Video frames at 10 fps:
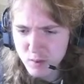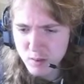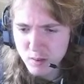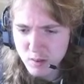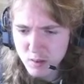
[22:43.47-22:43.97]

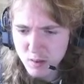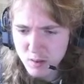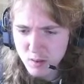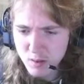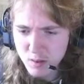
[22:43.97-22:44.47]

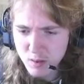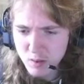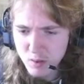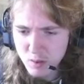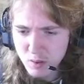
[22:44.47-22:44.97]

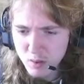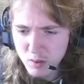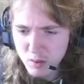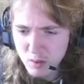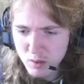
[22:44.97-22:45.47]

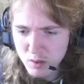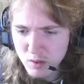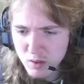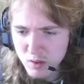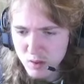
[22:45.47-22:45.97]

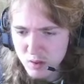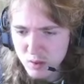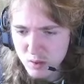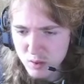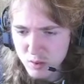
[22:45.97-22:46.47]
(no one is talking)